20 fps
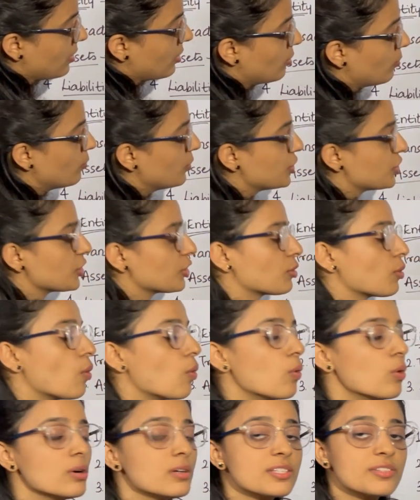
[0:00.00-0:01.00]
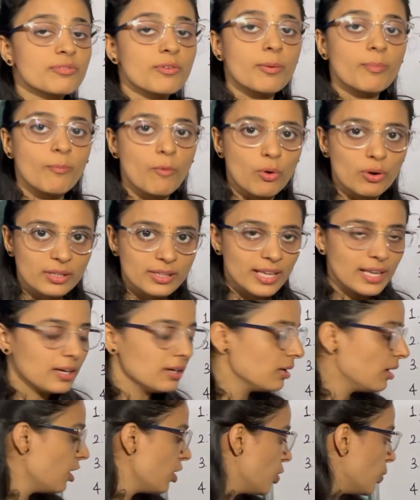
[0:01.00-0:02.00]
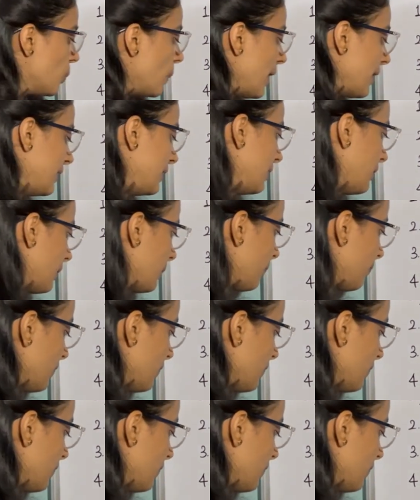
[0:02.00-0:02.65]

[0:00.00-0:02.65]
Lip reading: which it holds for more than 1 year.